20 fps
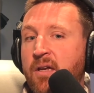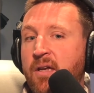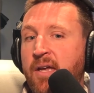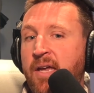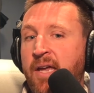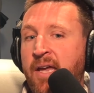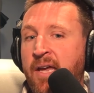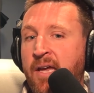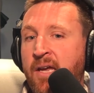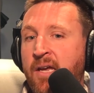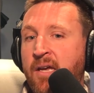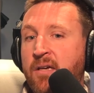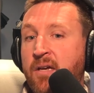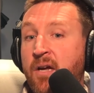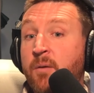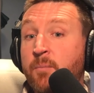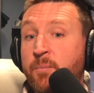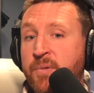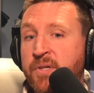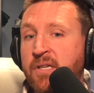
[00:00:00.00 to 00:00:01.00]
a
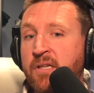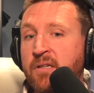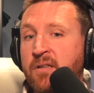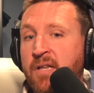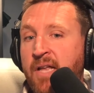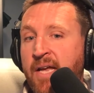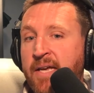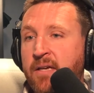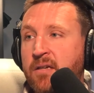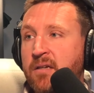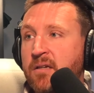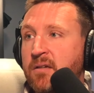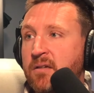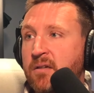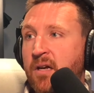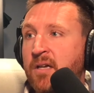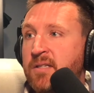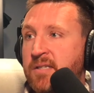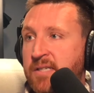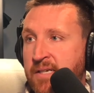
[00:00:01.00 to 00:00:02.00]
company like
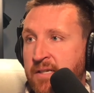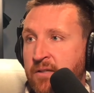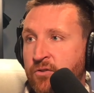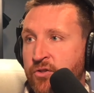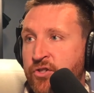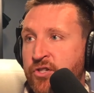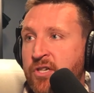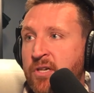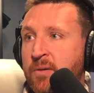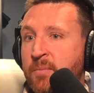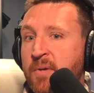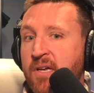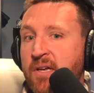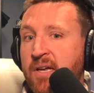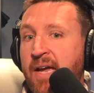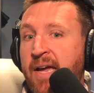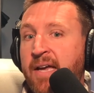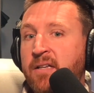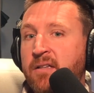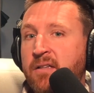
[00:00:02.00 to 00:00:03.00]
a dealership
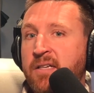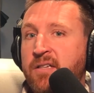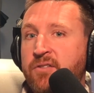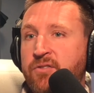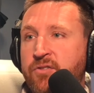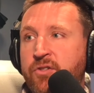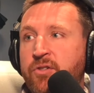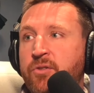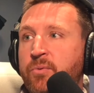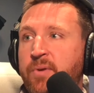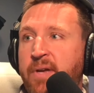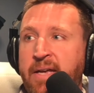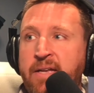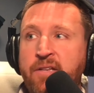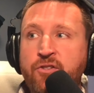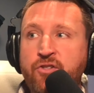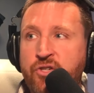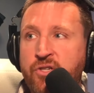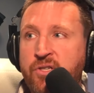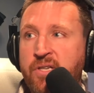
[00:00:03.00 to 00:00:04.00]
at least to
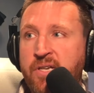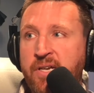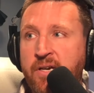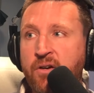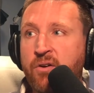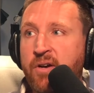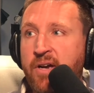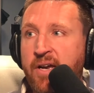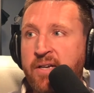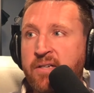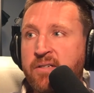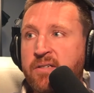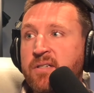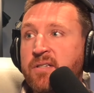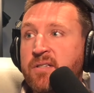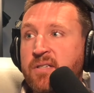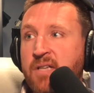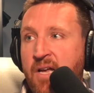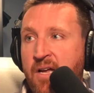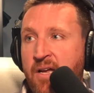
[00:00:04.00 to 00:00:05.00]
engineer and
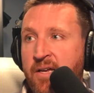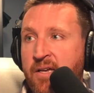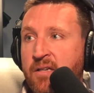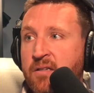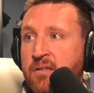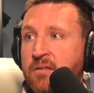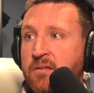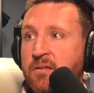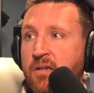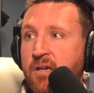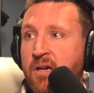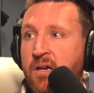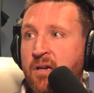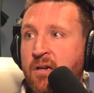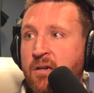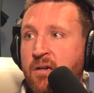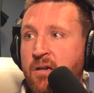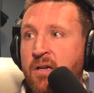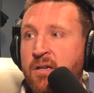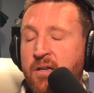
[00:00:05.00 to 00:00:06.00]
design
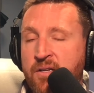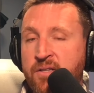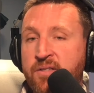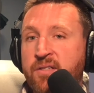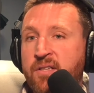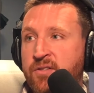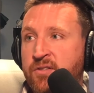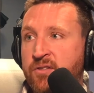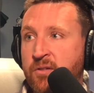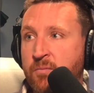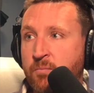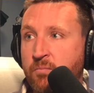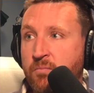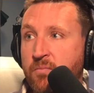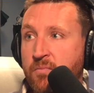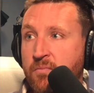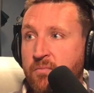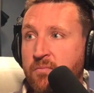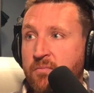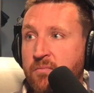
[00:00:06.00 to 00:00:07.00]
a system.
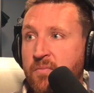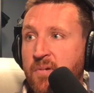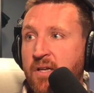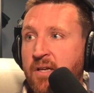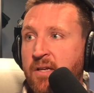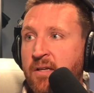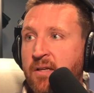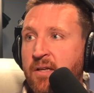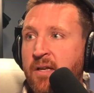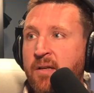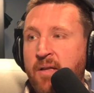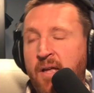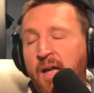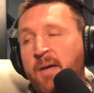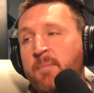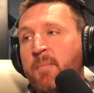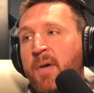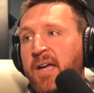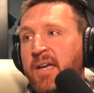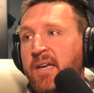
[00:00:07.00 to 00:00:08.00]
I
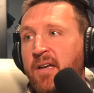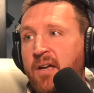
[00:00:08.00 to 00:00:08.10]
might